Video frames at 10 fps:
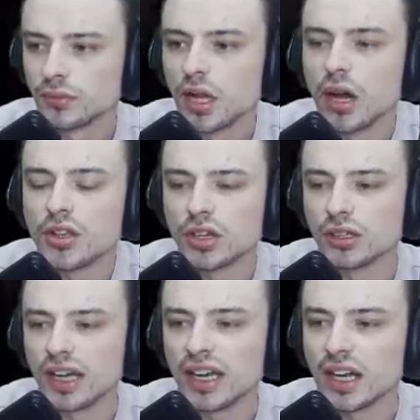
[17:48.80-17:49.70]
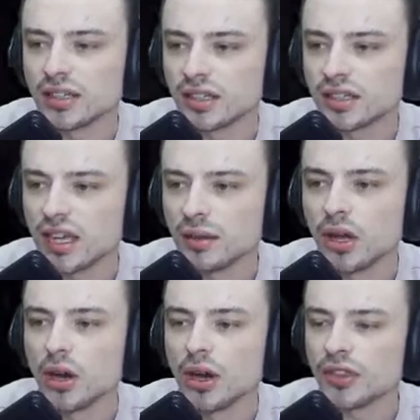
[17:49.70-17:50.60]
Oh, is there a lighthouse in this game?
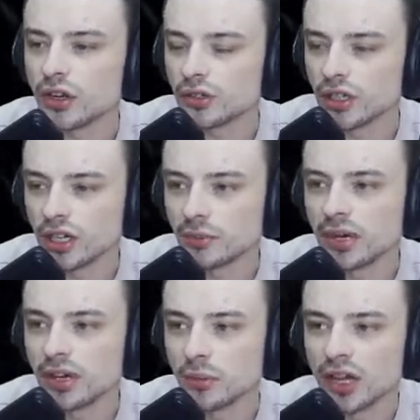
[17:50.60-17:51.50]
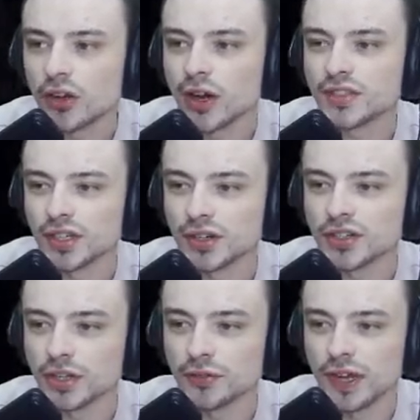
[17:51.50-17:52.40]
Oh, I thought you were talking about our Minecraft series
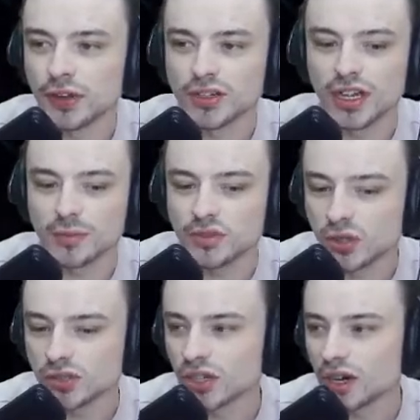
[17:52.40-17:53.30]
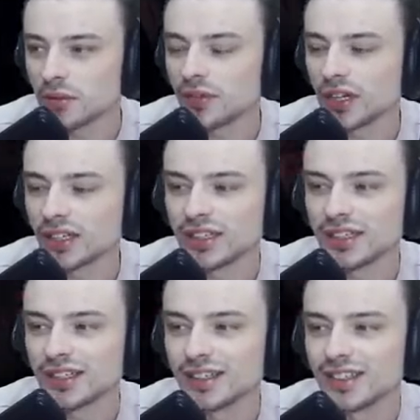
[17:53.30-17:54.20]
on the Foundry. I'm so sorry. I'm a fucking idiot.